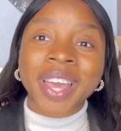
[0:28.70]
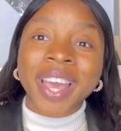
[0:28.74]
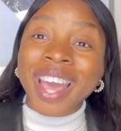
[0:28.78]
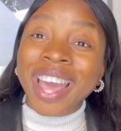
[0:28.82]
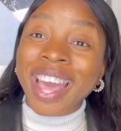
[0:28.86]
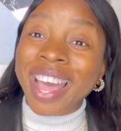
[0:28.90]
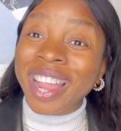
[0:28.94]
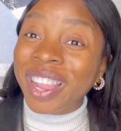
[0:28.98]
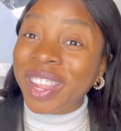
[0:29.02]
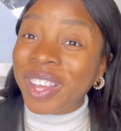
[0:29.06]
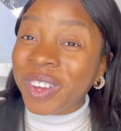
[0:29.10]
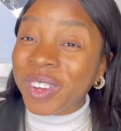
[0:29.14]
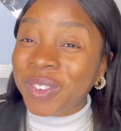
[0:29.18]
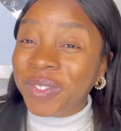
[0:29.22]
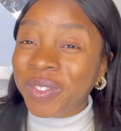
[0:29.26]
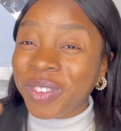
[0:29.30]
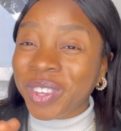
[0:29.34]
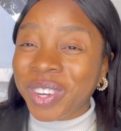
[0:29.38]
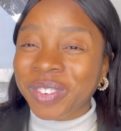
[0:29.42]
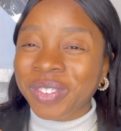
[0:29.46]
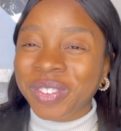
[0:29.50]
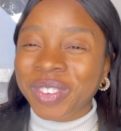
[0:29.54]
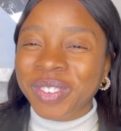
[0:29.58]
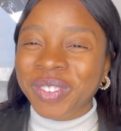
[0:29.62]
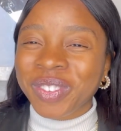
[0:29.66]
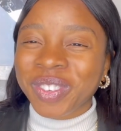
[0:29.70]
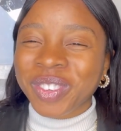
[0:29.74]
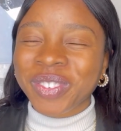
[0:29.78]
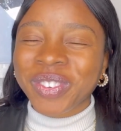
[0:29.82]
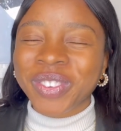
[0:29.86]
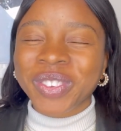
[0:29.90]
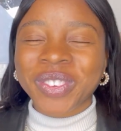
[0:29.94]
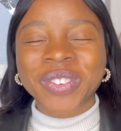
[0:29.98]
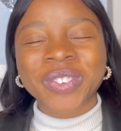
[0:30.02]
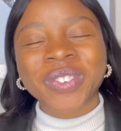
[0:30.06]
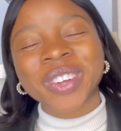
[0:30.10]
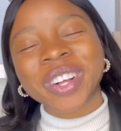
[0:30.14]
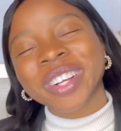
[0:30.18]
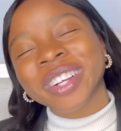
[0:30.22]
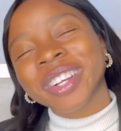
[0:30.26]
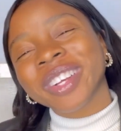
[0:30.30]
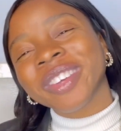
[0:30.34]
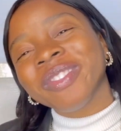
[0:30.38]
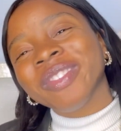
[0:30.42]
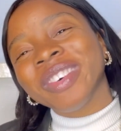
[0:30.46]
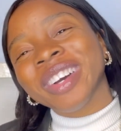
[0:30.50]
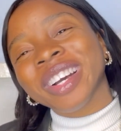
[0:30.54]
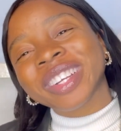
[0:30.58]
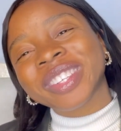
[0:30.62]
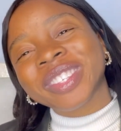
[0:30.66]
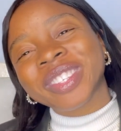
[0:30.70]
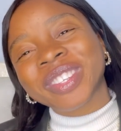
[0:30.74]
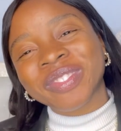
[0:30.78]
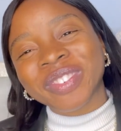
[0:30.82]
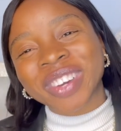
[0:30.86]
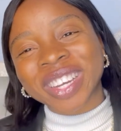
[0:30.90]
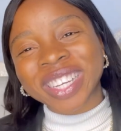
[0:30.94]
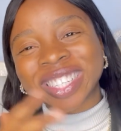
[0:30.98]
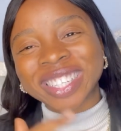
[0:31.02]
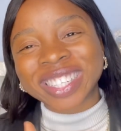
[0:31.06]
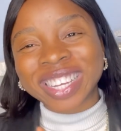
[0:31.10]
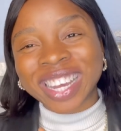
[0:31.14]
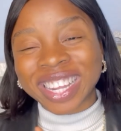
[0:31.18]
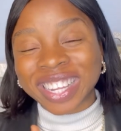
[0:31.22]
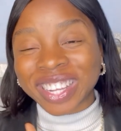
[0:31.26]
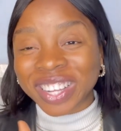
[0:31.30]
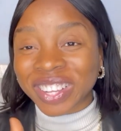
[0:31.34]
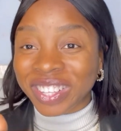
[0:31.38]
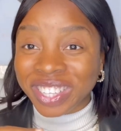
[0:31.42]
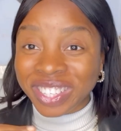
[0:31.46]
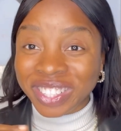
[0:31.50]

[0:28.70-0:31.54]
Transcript: Hello, beautiful people. Welcome back to my channel.